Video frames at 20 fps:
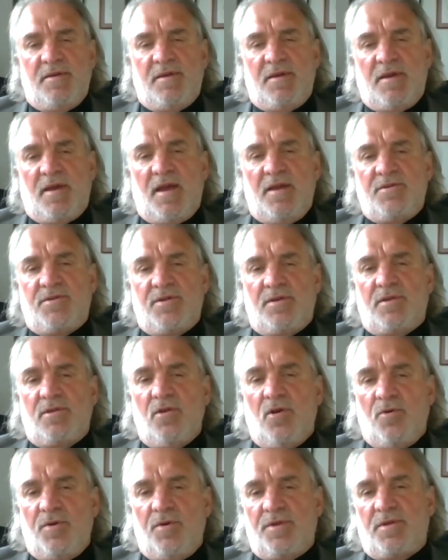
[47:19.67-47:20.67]
I just
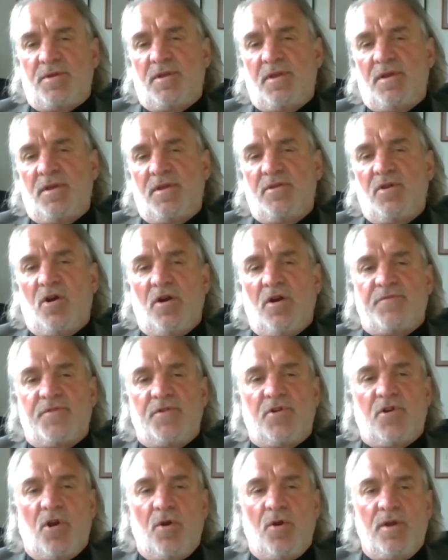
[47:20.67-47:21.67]
noticed in the
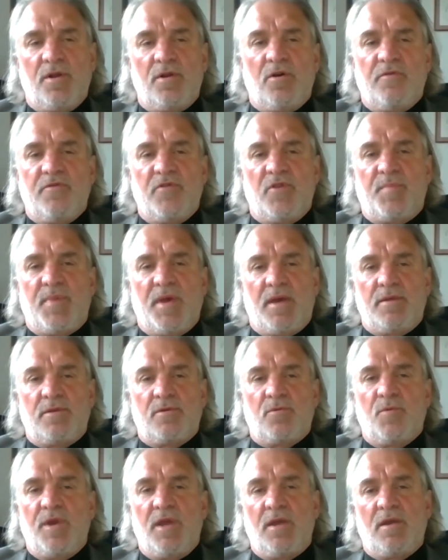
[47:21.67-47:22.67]
Hartford Courant over the
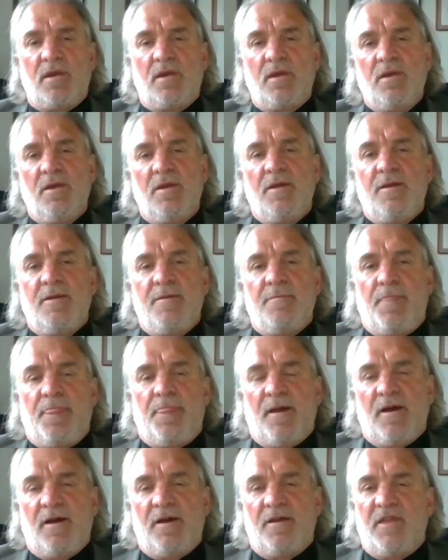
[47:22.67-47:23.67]
past week,
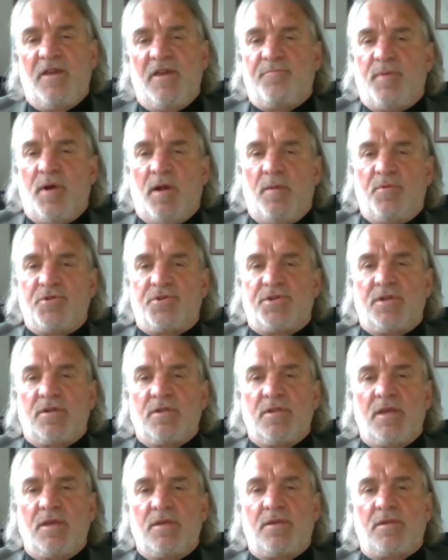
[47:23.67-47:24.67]
they published a
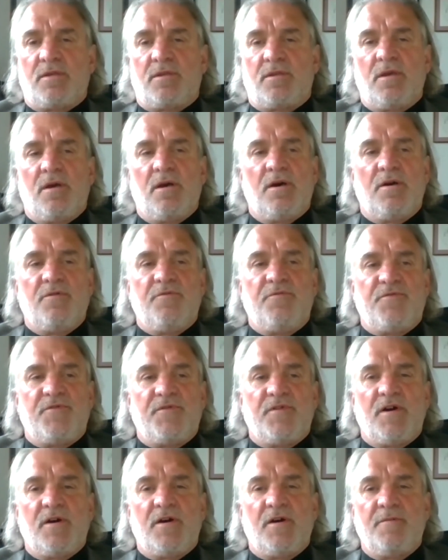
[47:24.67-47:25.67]
list of
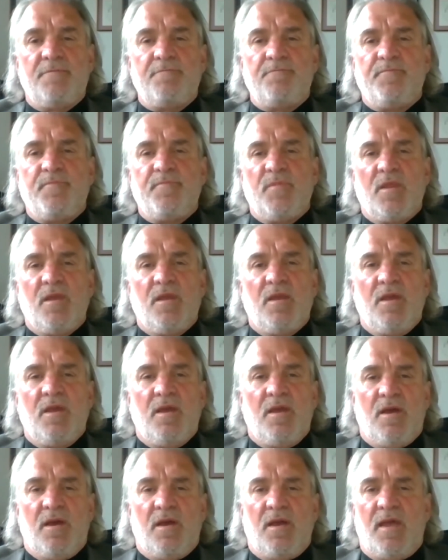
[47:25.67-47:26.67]

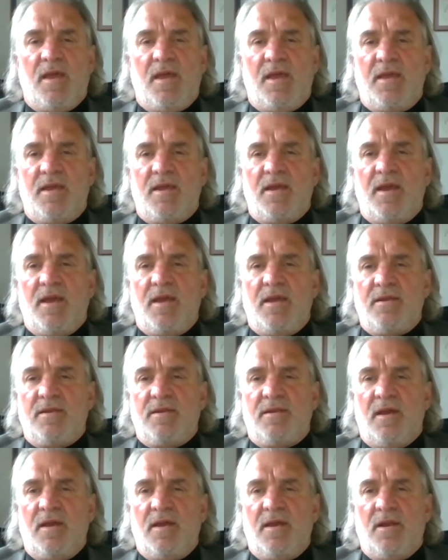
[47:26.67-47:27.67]

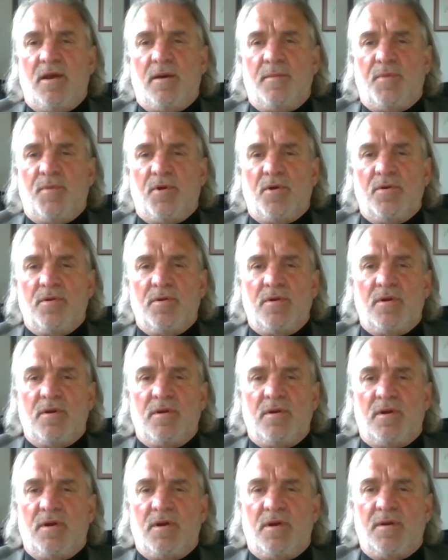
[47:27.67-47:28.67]
a number,
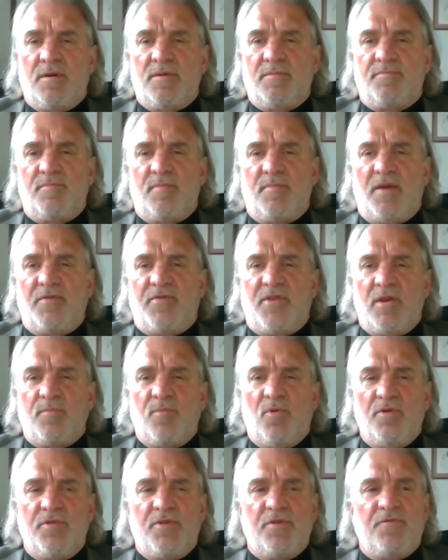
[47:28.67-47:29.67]
I think
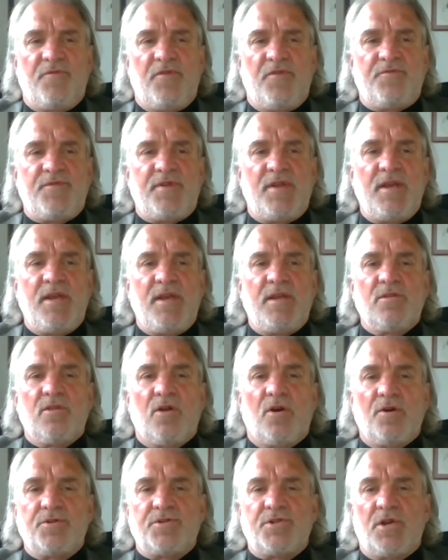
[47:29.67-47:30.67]
more than 15
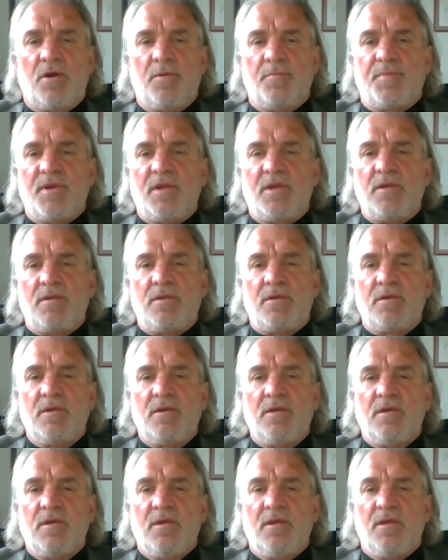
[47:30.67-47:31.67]
large companies
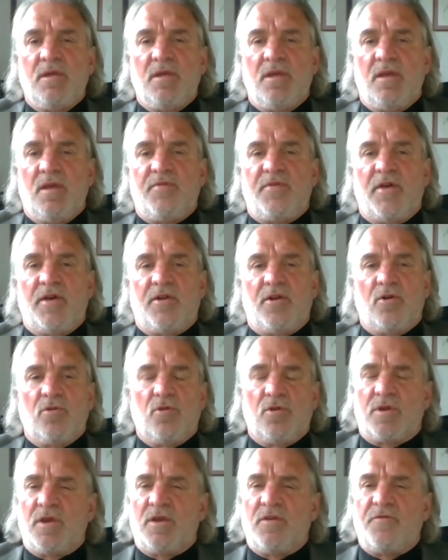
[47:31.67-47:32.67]
that are
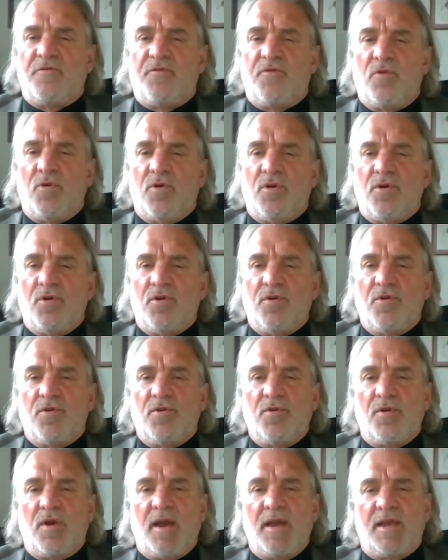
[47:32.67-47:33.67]
looking
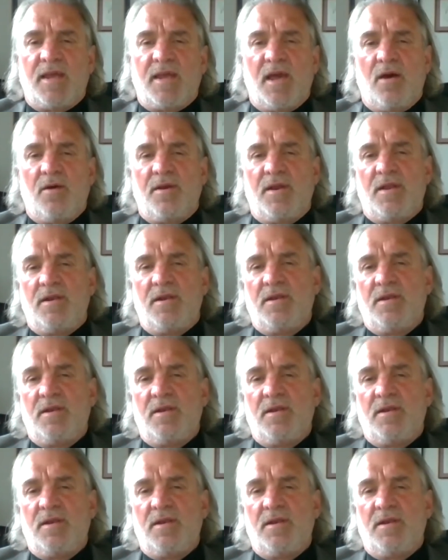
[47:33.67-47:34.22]
for, I counted,